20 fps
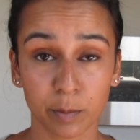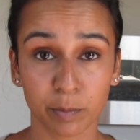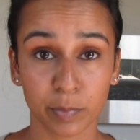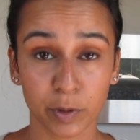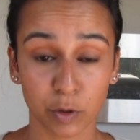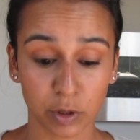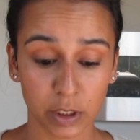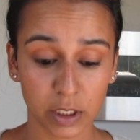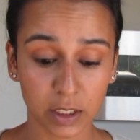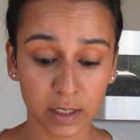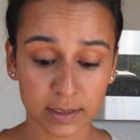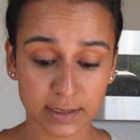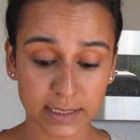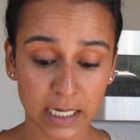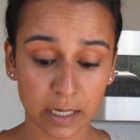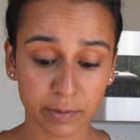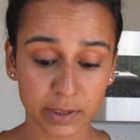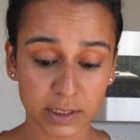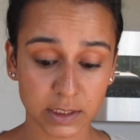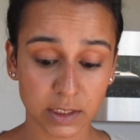beauty because
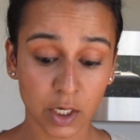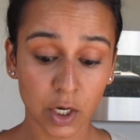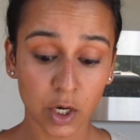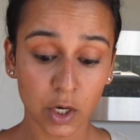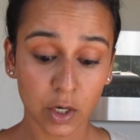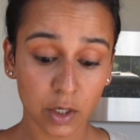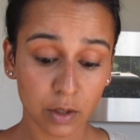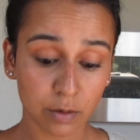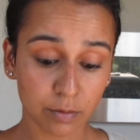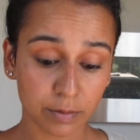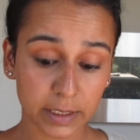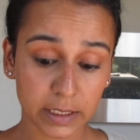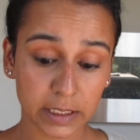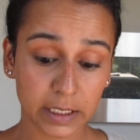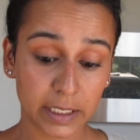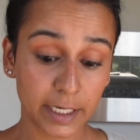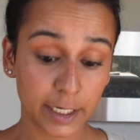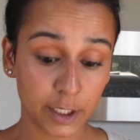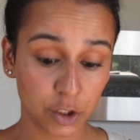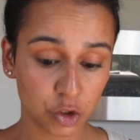I was
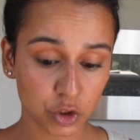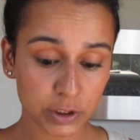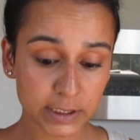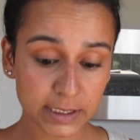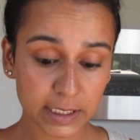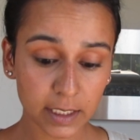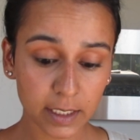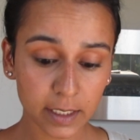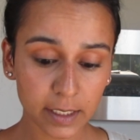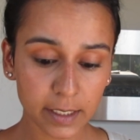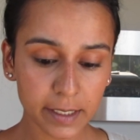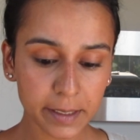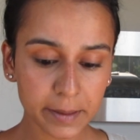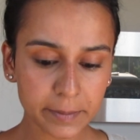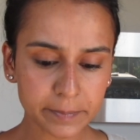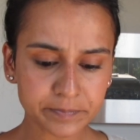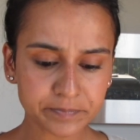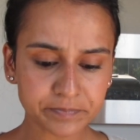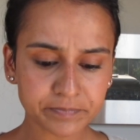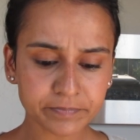really interested in it.